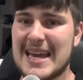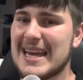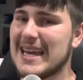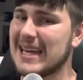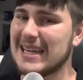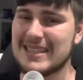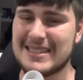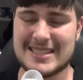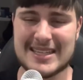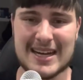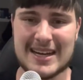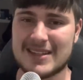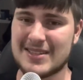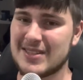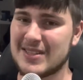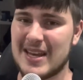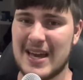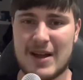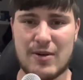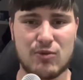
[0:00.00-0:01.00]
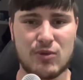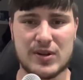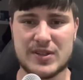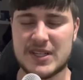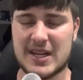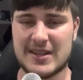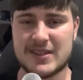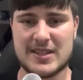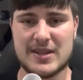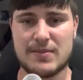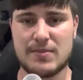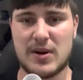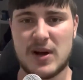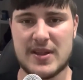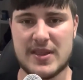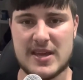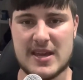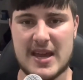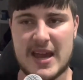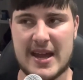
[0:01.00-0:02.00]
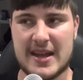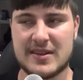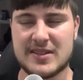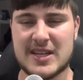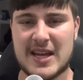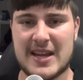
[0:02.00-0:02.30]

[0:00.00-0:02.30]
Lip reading: it does get redundant by the end.